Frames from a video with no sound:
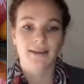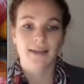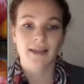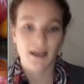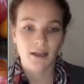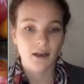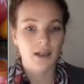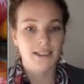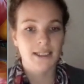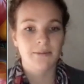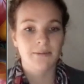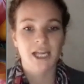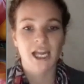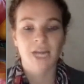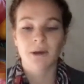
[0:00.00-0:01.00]
That
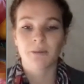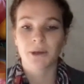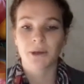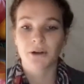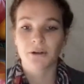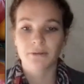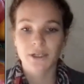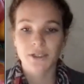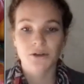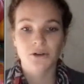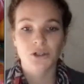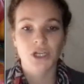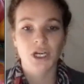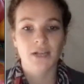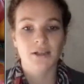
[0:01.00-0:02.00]
concept came up in our
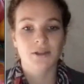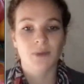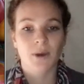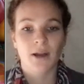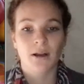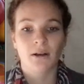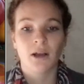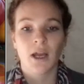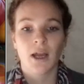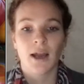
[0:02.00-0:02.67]
research as well